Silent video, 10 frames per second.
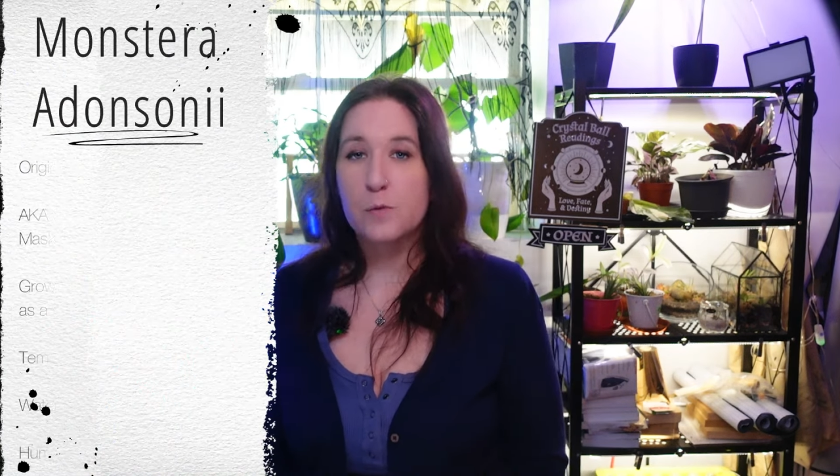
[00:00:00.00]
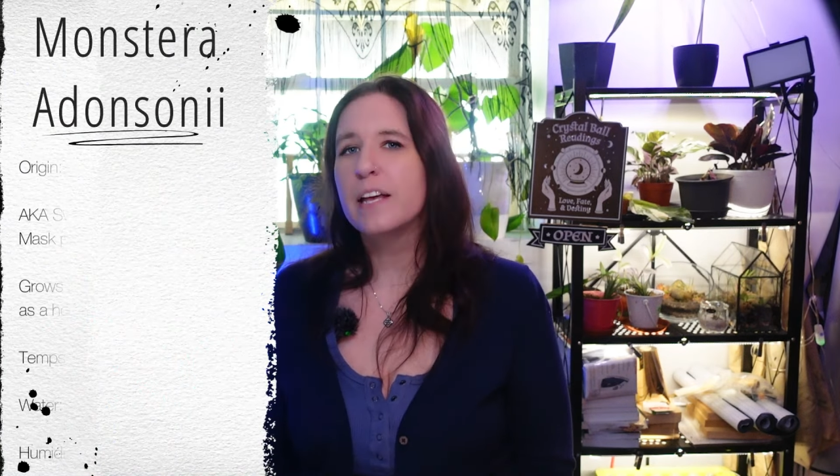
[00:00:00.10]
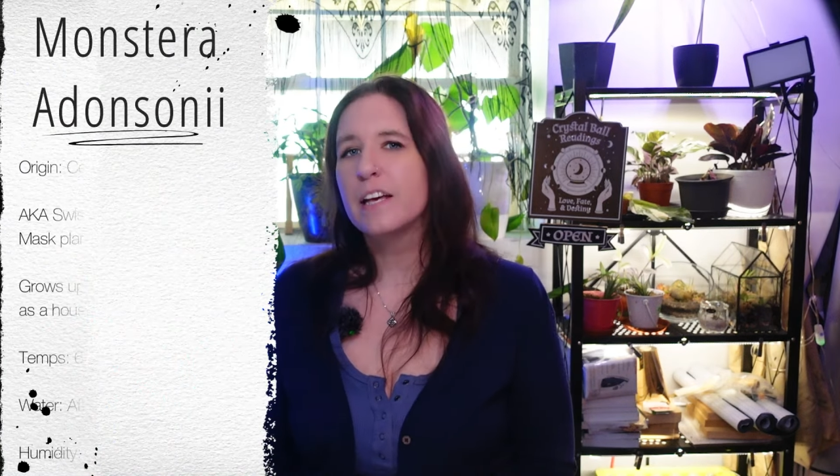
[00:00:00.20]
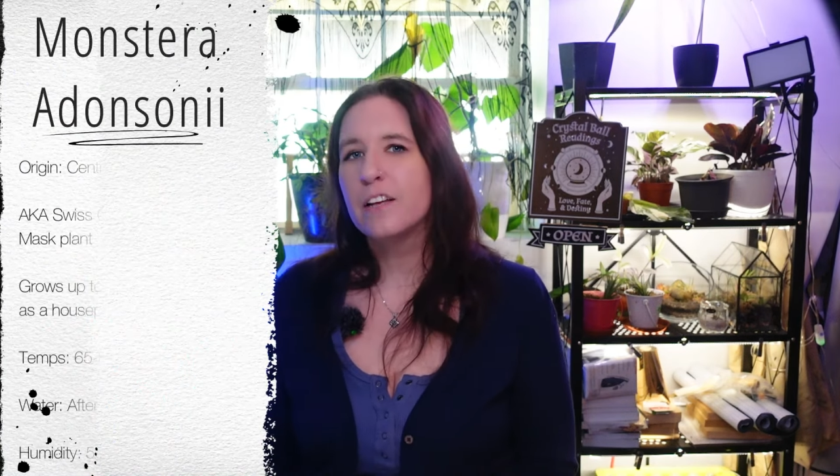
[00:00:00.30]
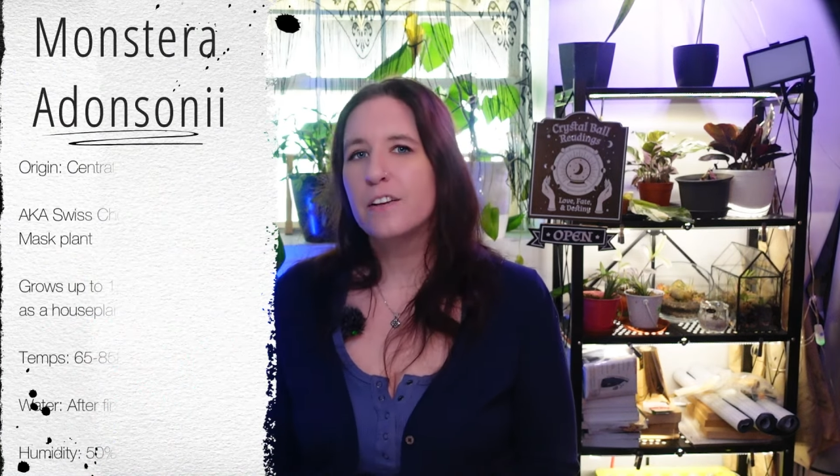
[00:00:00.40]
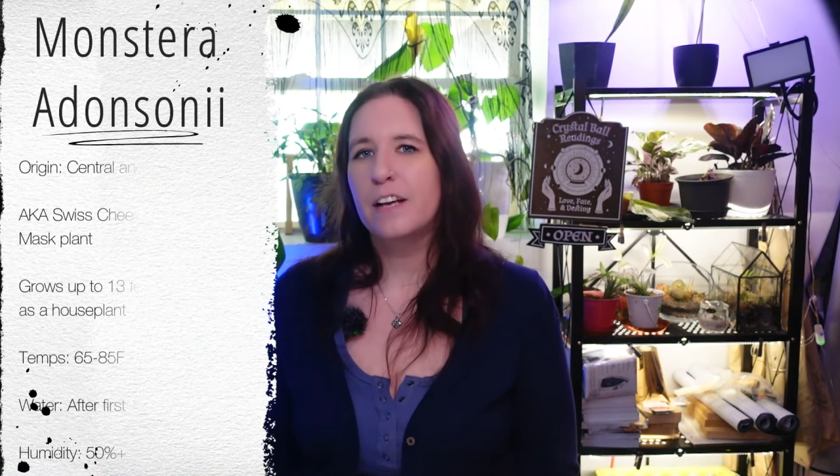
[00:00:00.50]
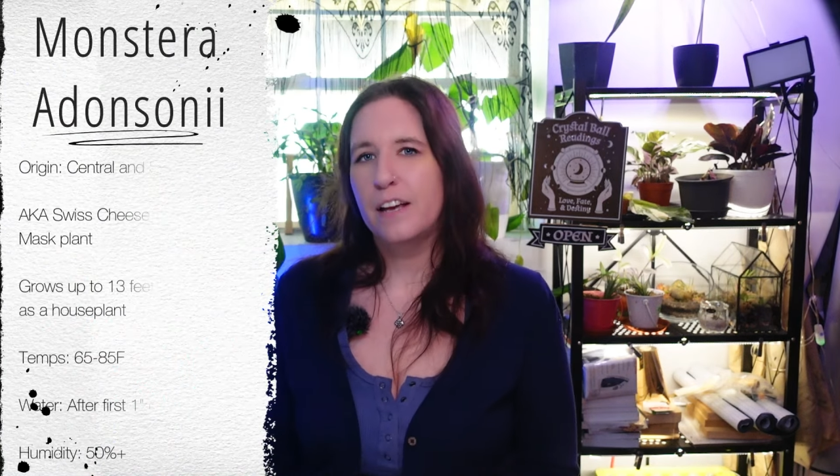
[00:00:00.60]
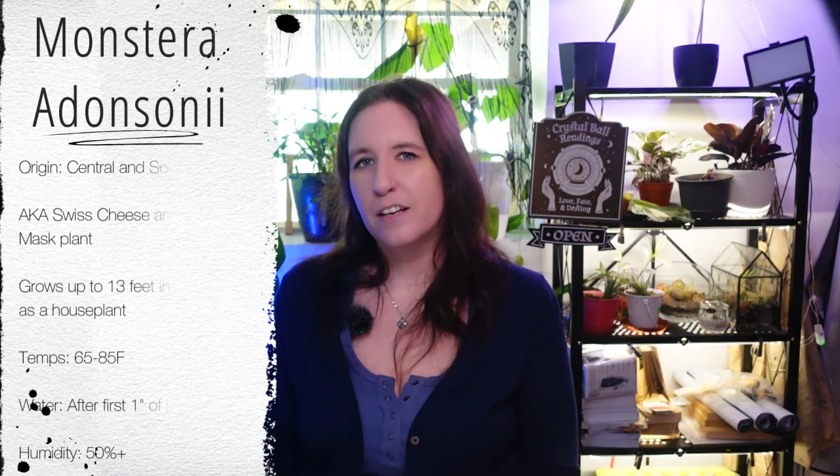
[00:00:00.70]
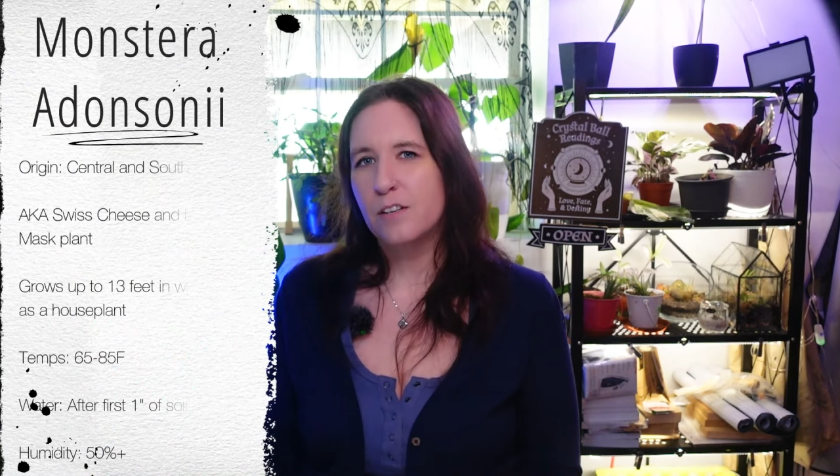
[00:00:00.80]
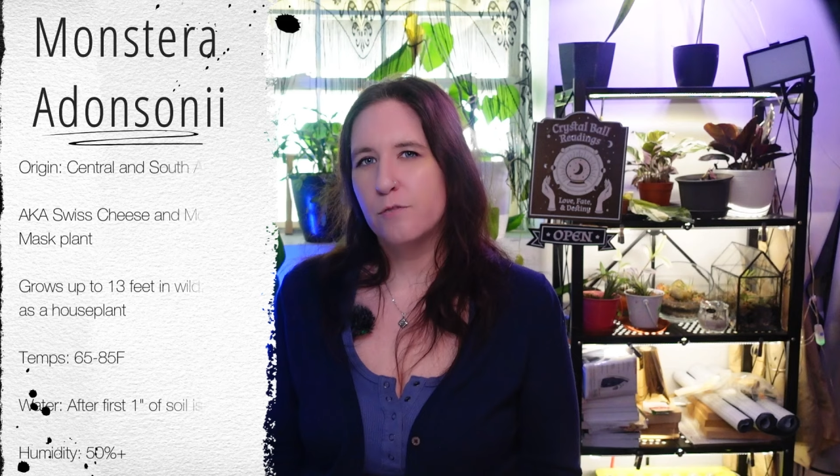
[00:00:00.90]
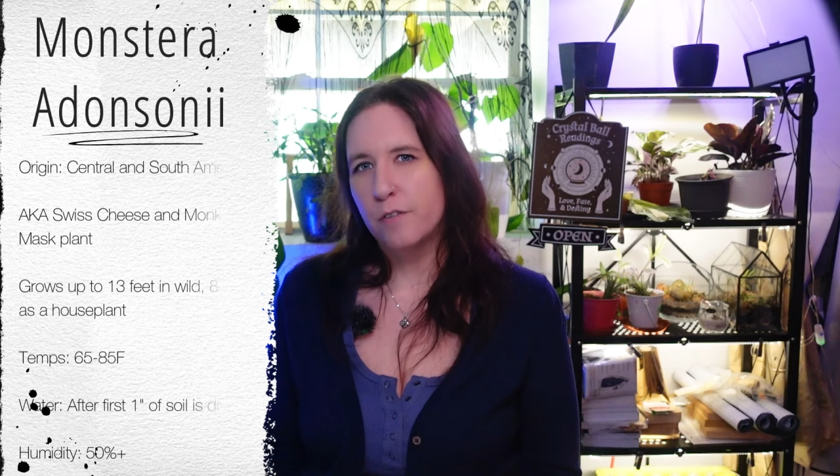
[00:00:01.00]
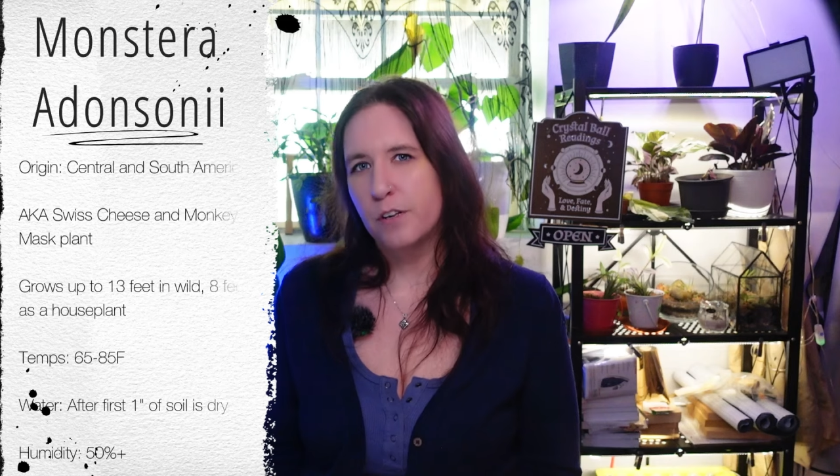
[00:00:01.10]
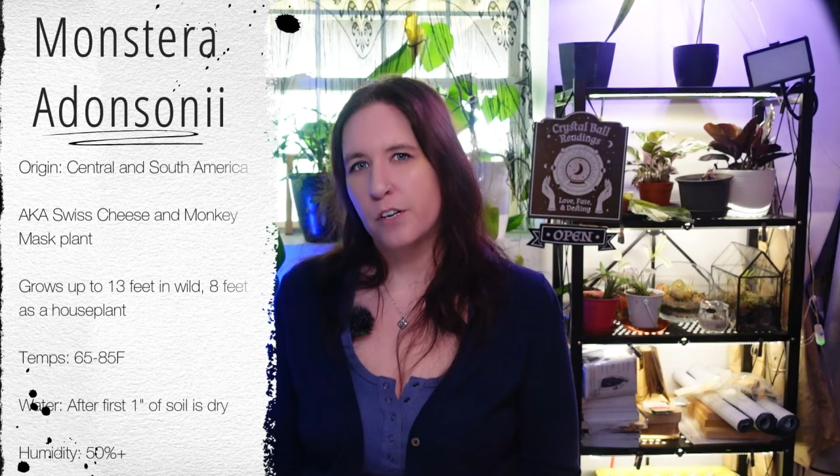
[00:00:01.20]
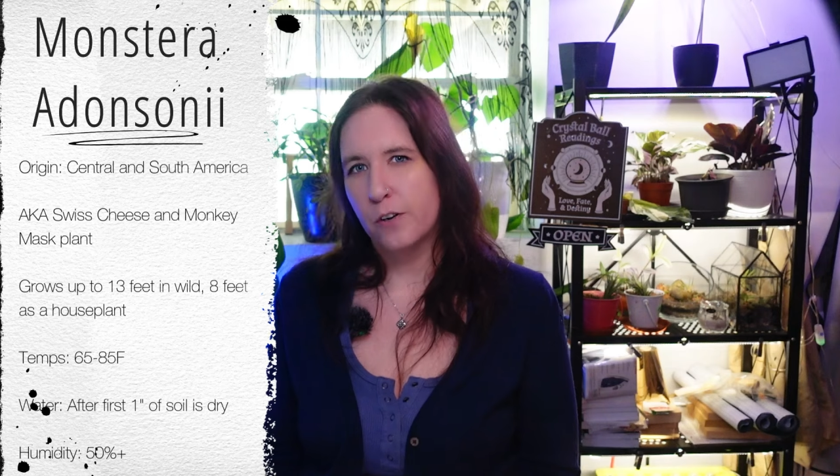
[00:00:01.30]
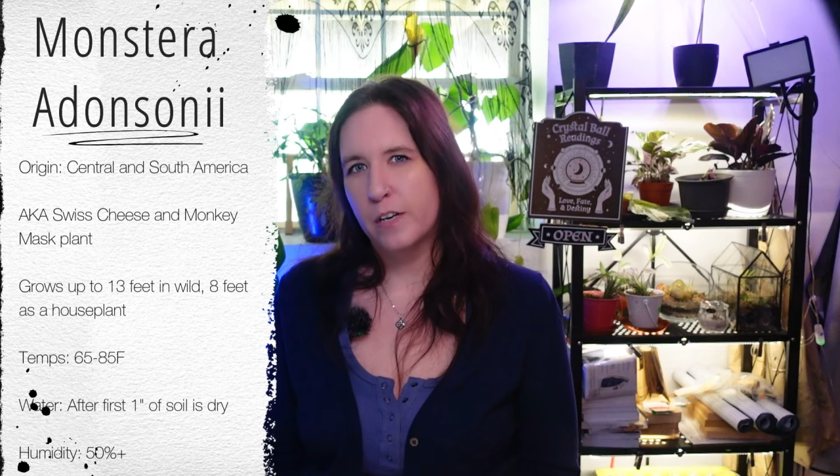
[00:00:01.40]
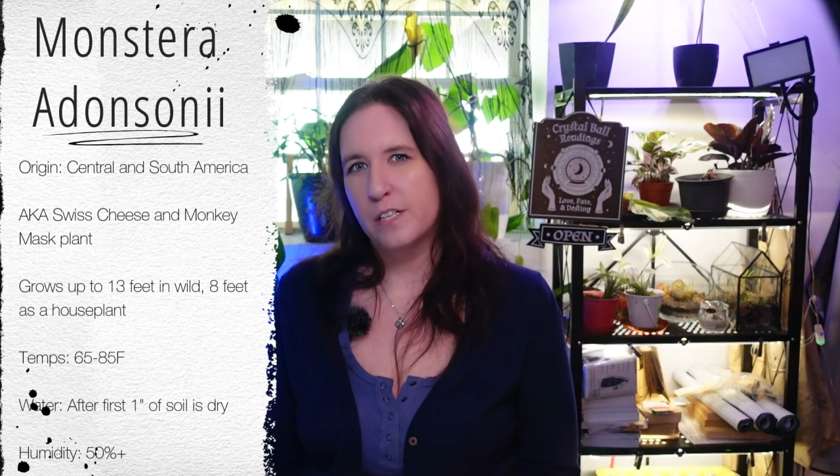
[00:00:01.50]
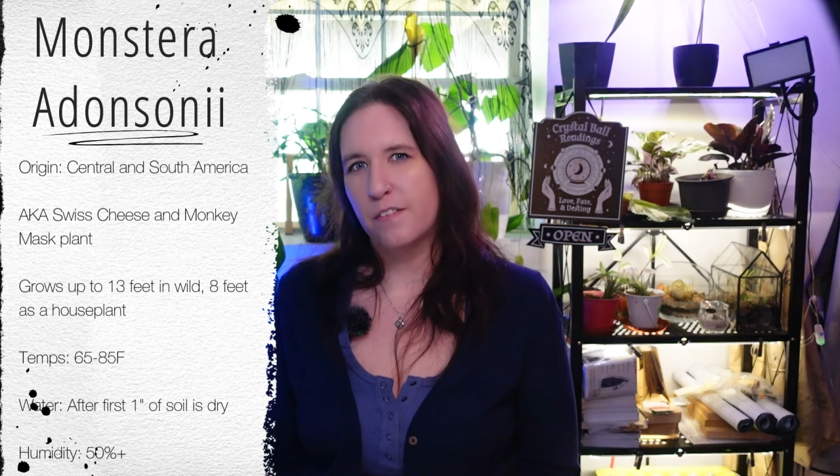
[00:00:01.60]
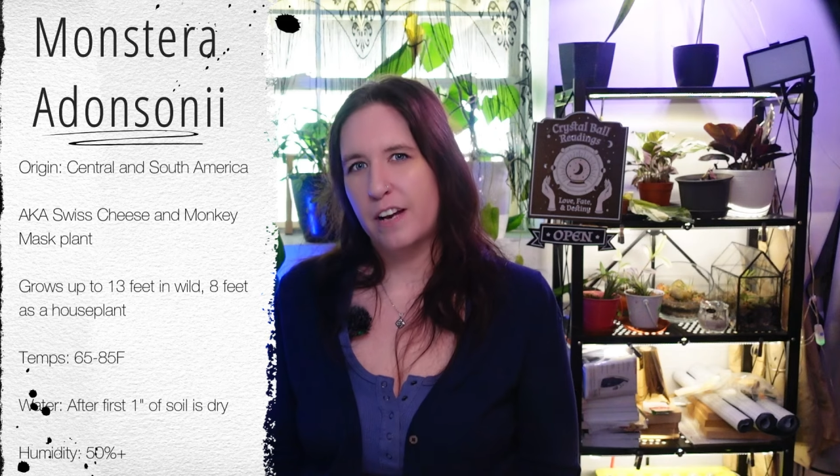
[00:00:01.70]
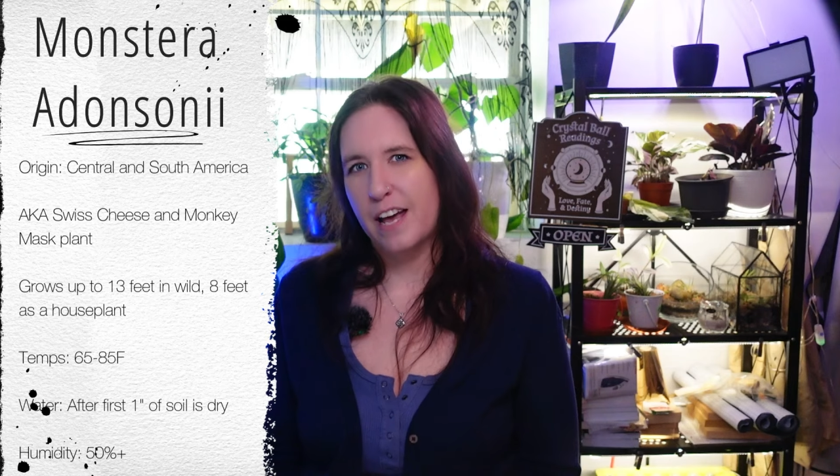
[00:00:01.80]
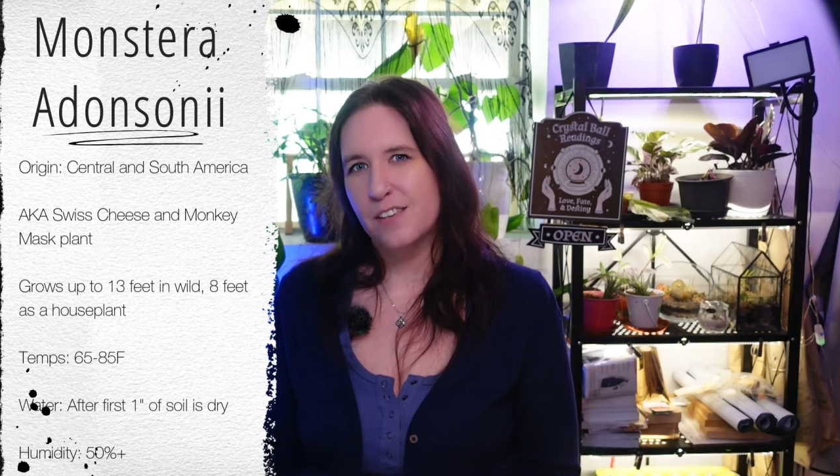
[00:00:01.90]
It could handle 50 degrees
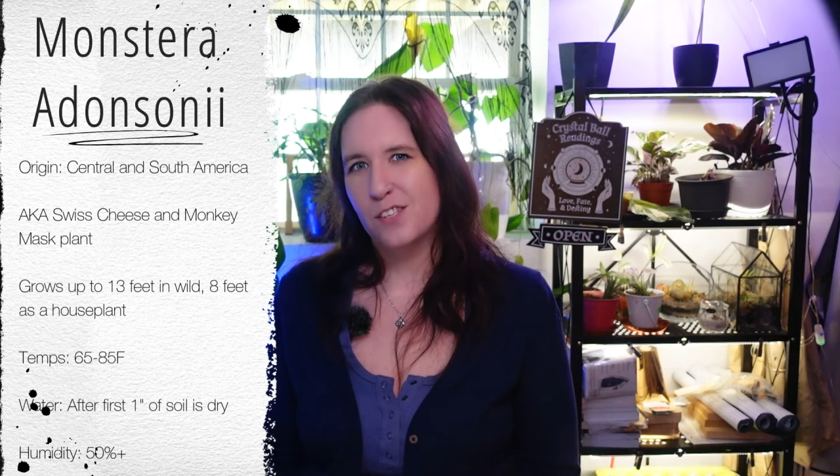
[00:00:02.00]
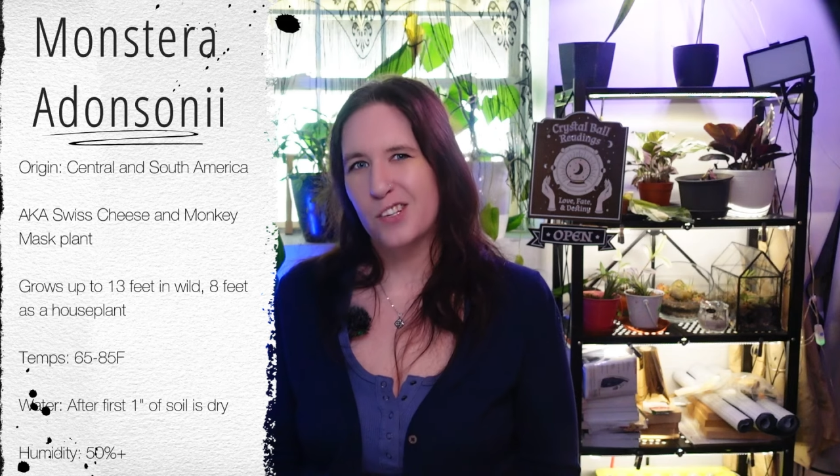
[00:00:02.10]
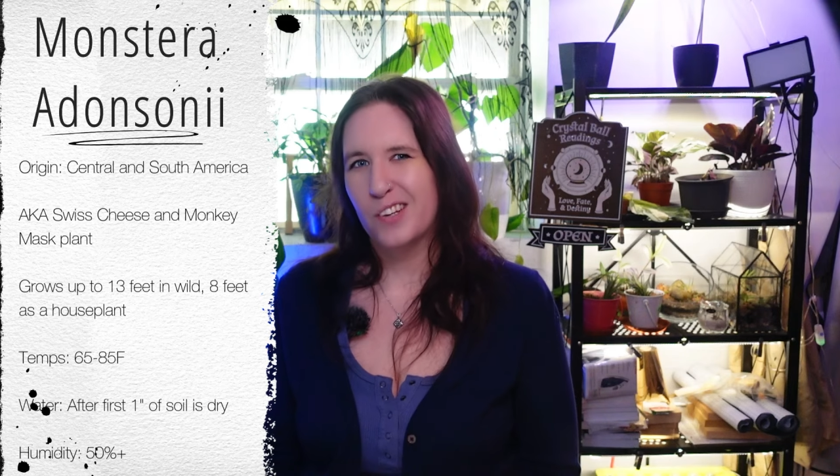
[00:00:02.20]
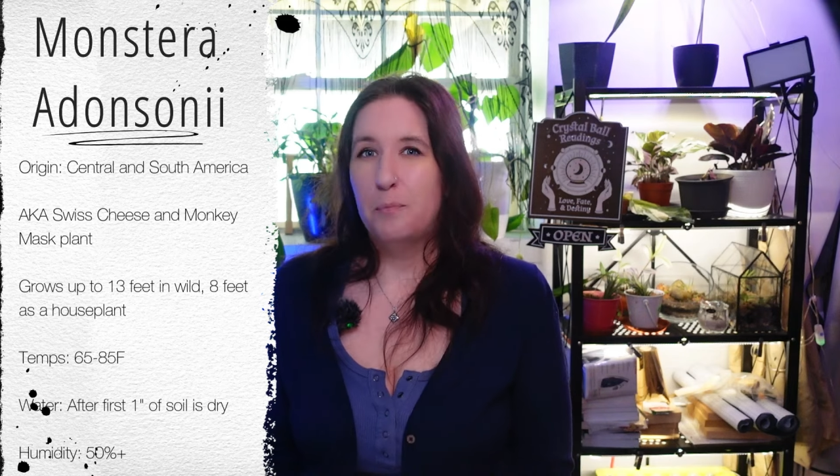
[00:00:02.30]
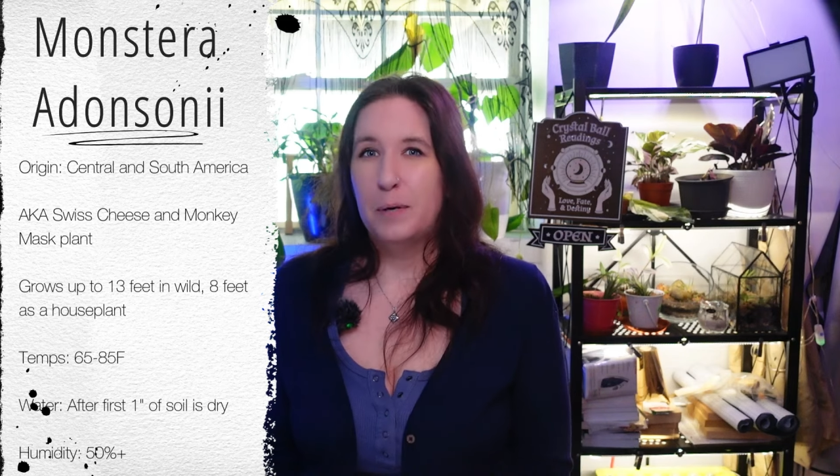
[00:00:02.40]
if it has to,